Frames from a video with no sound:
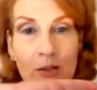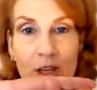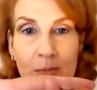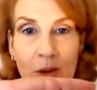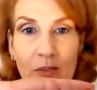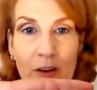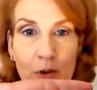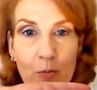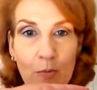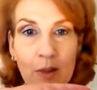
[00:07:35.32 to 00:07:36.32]
I'll take my
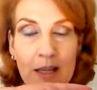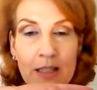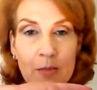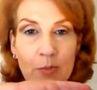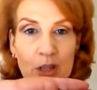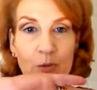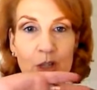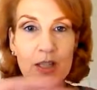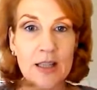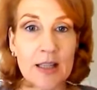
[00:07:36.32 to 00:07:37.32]
favorite blending brush,
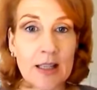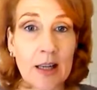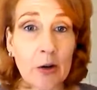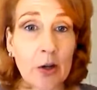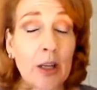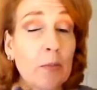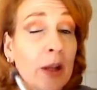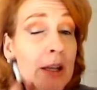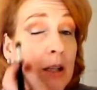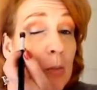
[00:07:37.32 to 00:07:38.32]
which is this Laranine
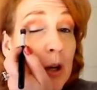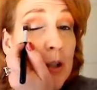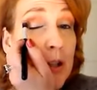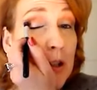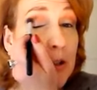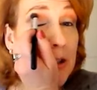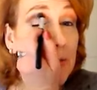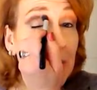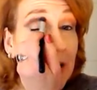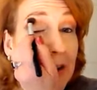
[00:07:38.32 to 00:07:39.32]
blending brush, and
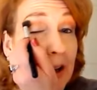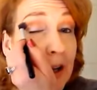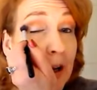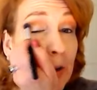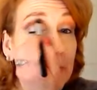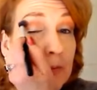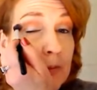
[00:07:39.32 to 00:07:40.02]
just blend that out.